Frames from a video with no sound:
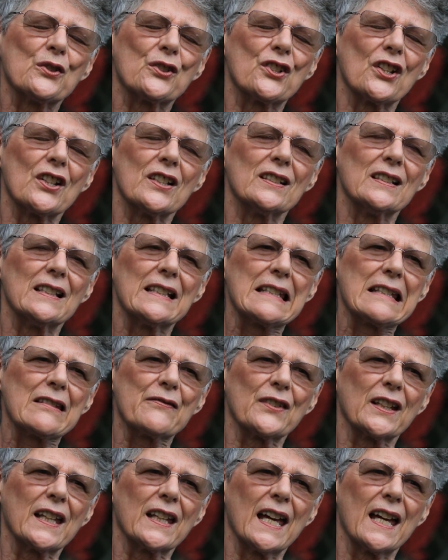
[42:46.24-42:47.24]

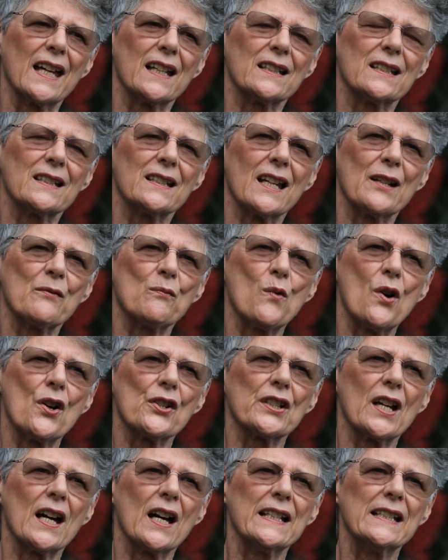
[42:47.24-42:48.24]
journalists forget, and
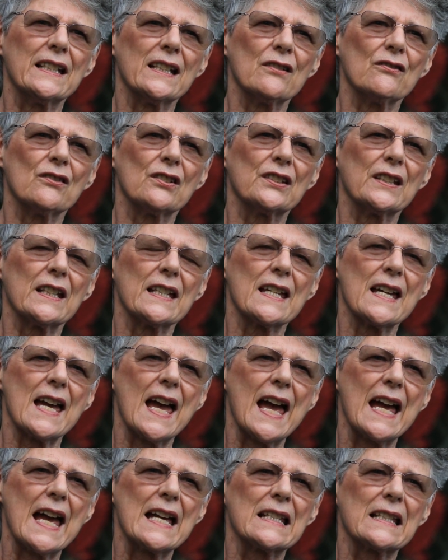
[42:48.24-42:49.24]
what I don't think
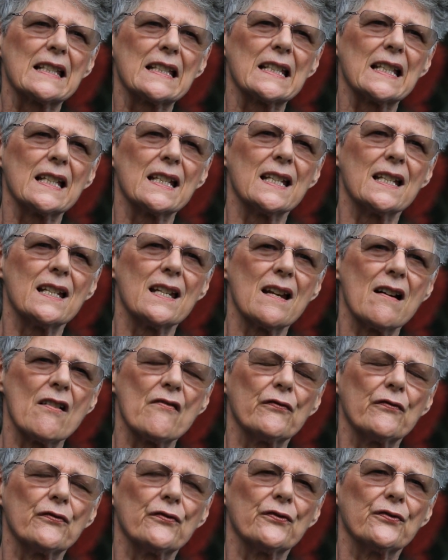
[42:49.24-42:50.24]
has
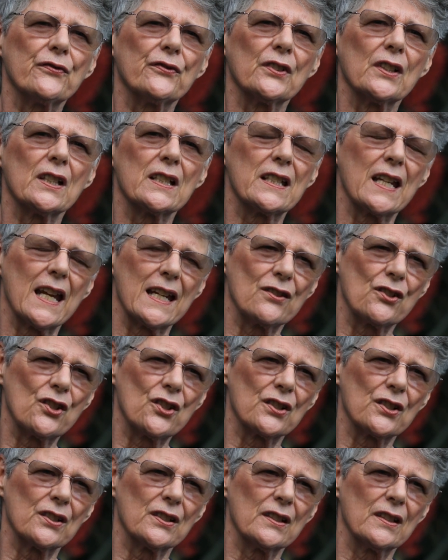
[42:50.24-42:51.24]
enough
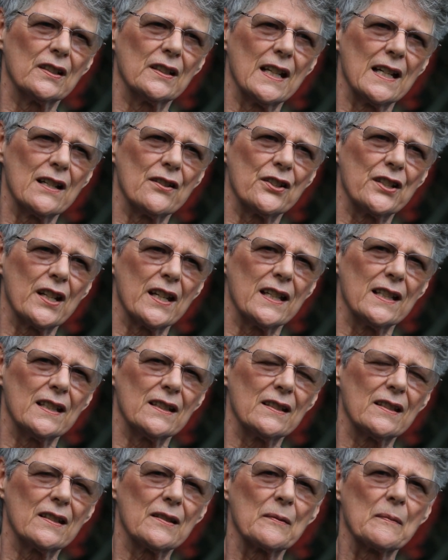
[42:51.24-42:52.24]
attention
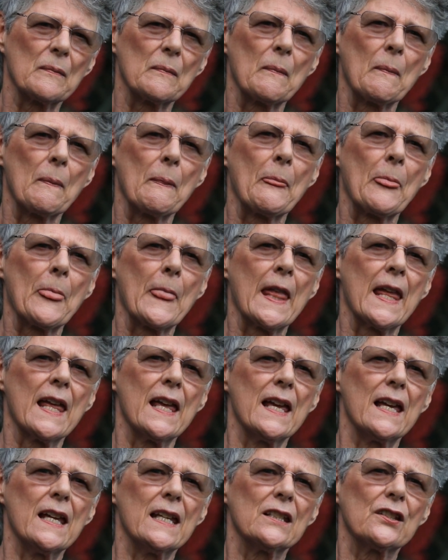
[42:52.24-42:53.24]
nowadays,
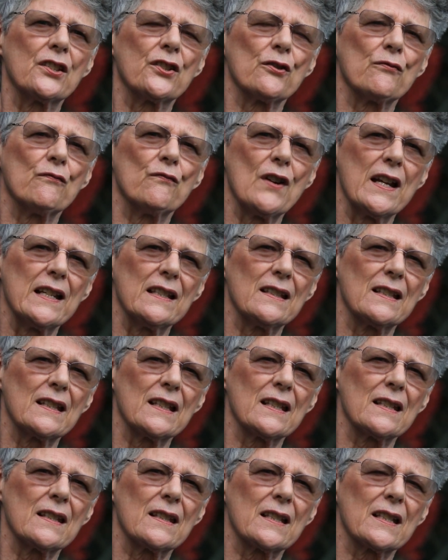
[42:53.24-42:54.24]
is the
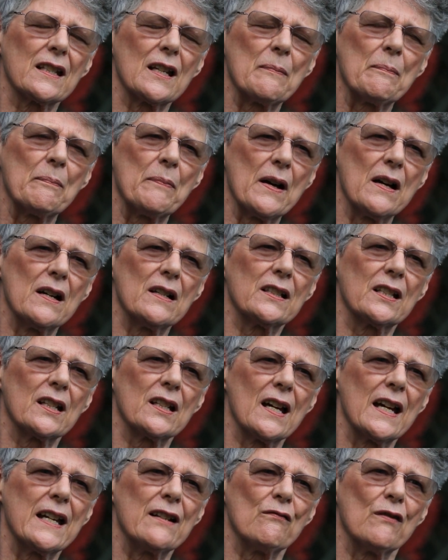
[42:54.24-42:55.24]
racist
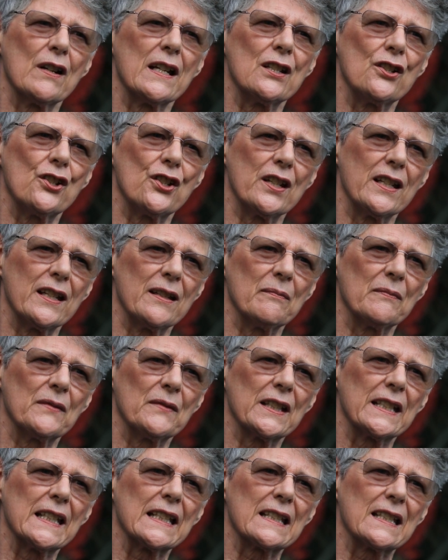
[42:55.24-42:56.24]
apartheid regime
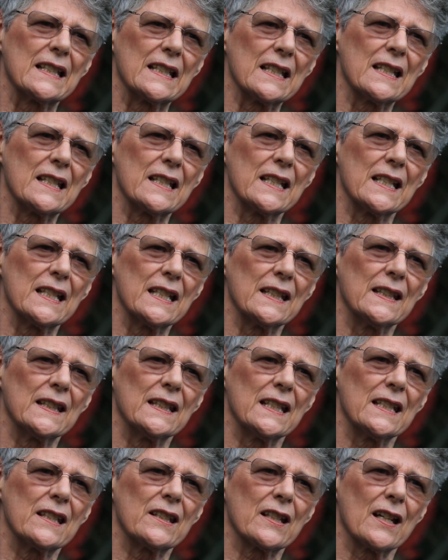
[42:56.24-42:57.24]
that existed
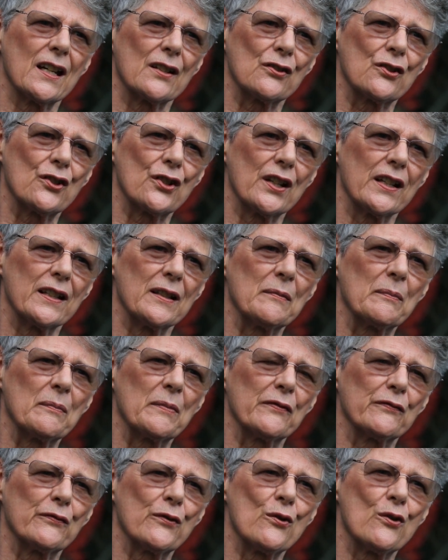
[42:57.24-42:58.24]
in this country
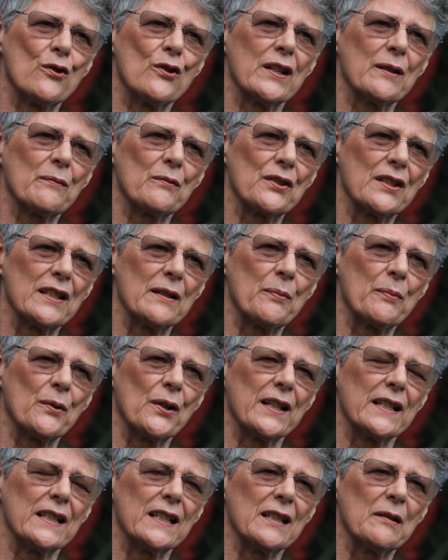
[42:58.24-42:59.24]
before it was
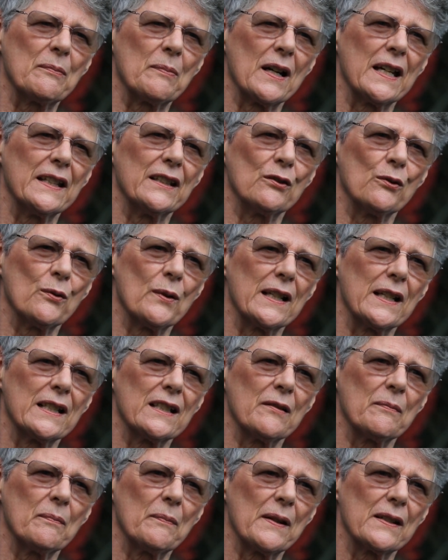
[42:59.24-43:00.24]
liberated by the Rwandan